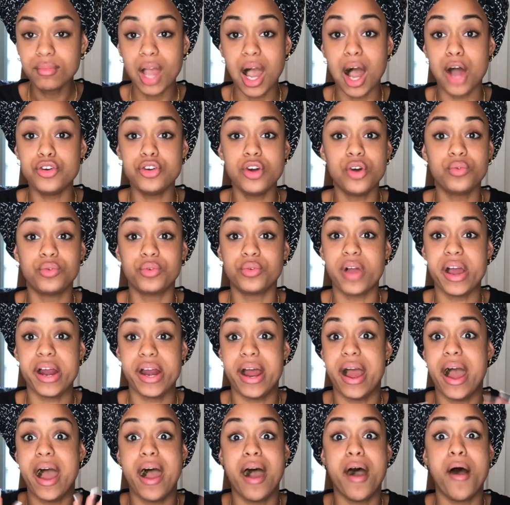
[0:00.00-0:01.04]
I don't regret
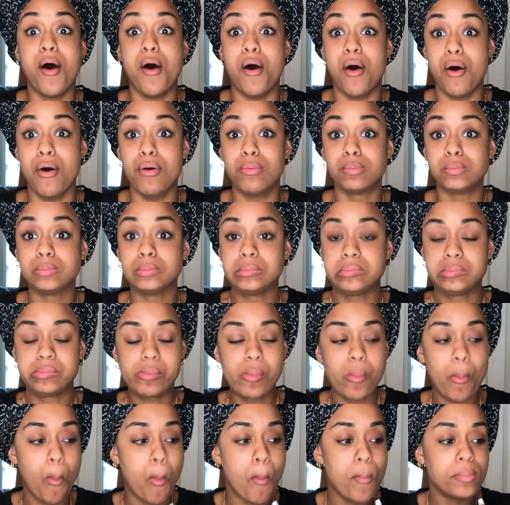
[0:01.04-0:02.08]
it at all.
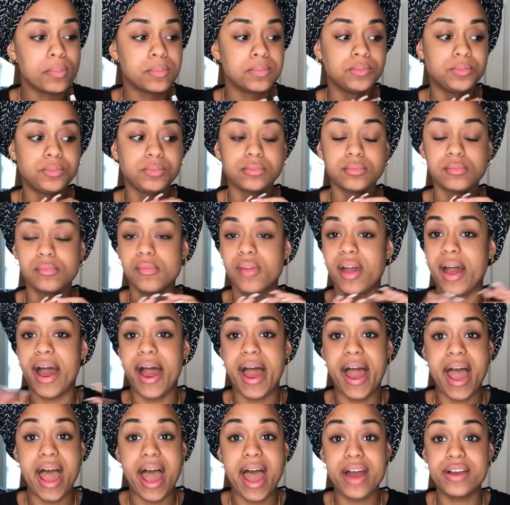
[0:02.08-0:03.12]

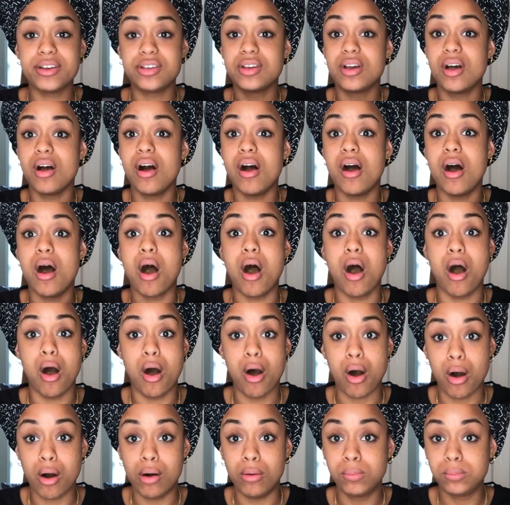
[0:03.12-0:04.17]
At
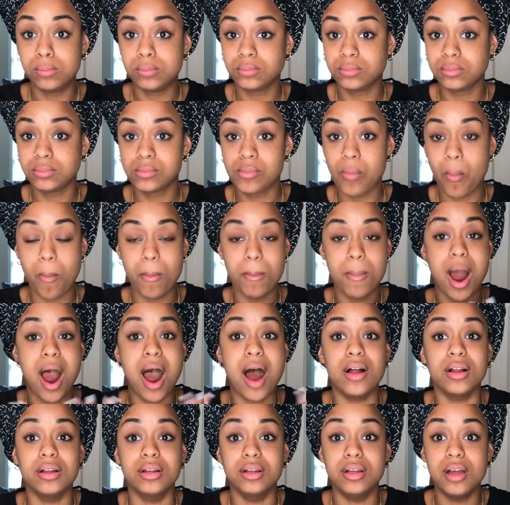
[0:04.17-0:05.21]
all.
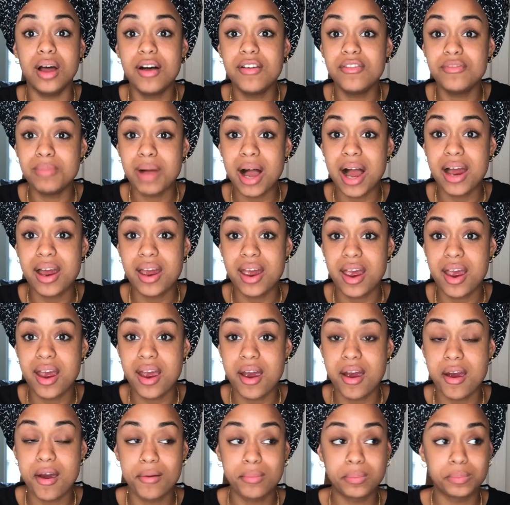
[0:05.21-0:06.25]
I love my
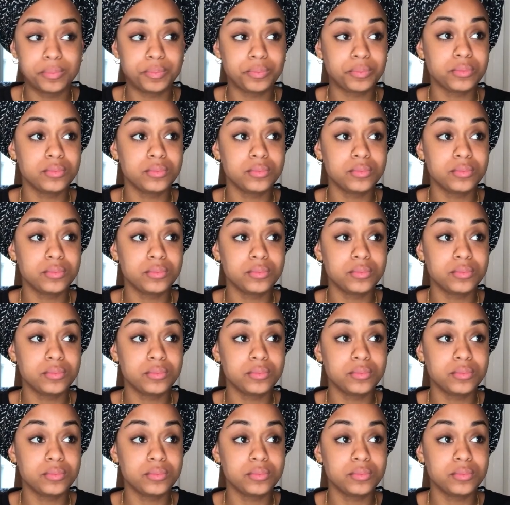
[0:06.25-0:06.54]
hair.